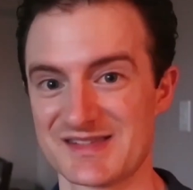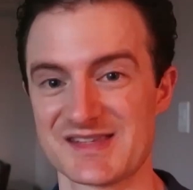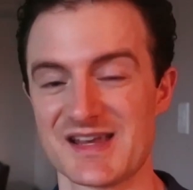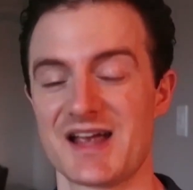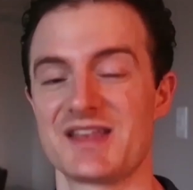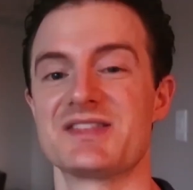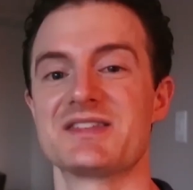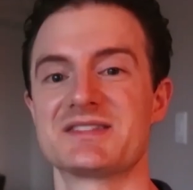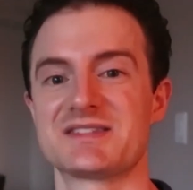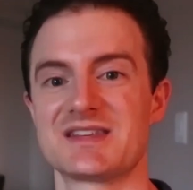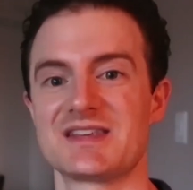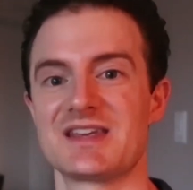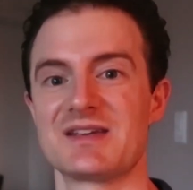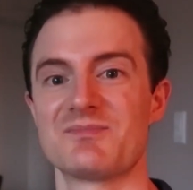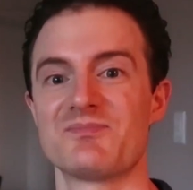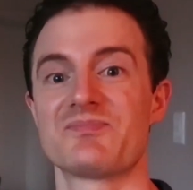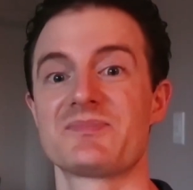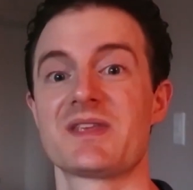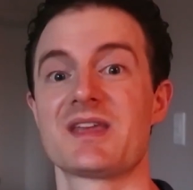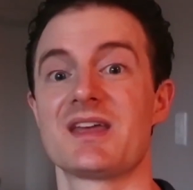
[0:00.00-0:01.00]
inside the
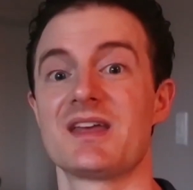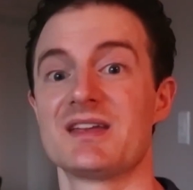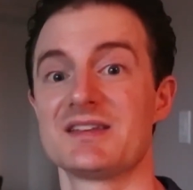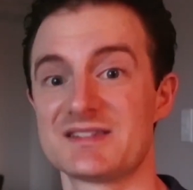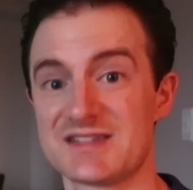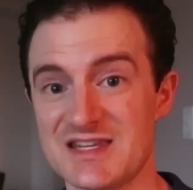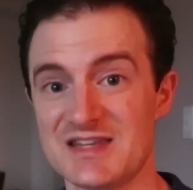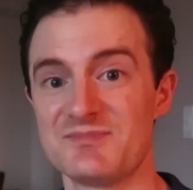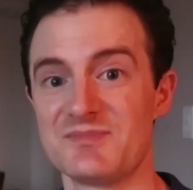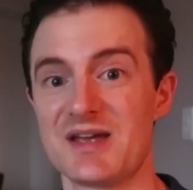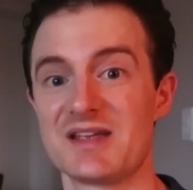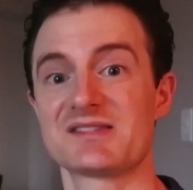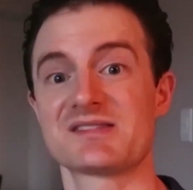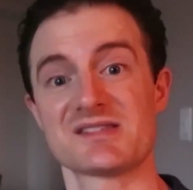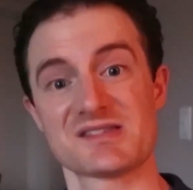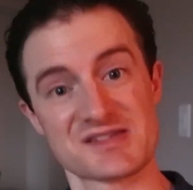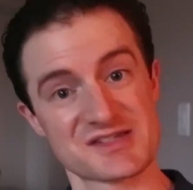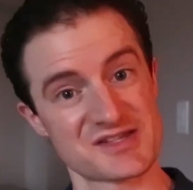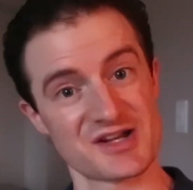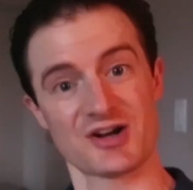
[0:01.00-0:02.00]
team,
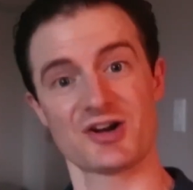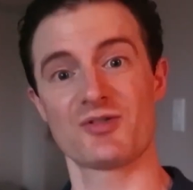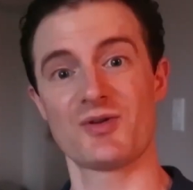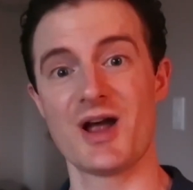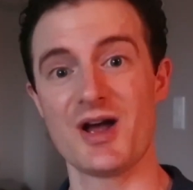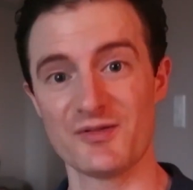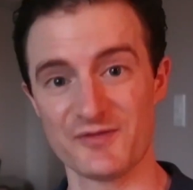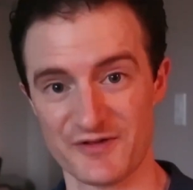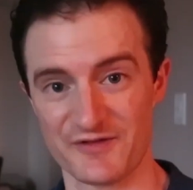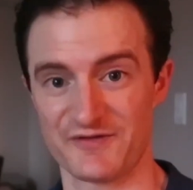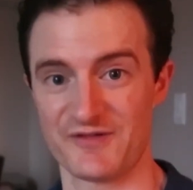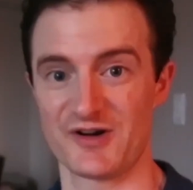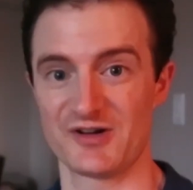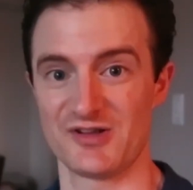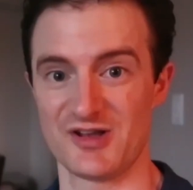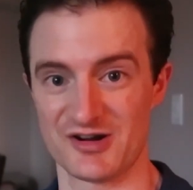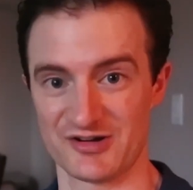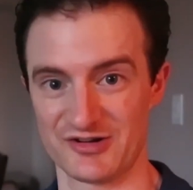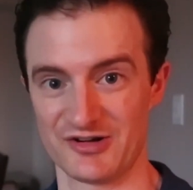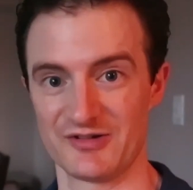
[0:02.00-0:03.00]
teammates stuck around for far
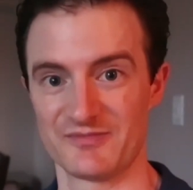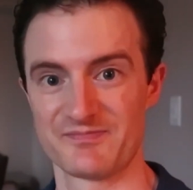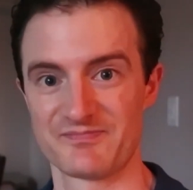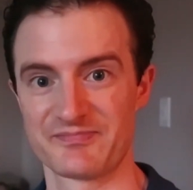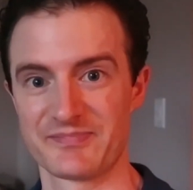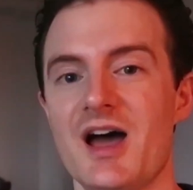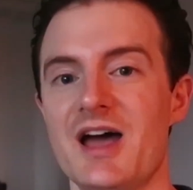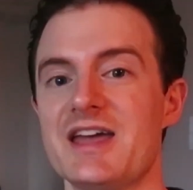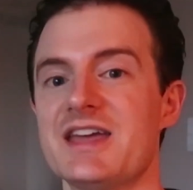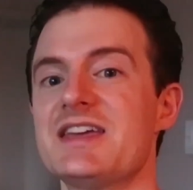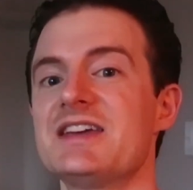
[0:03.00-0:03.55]
longer. A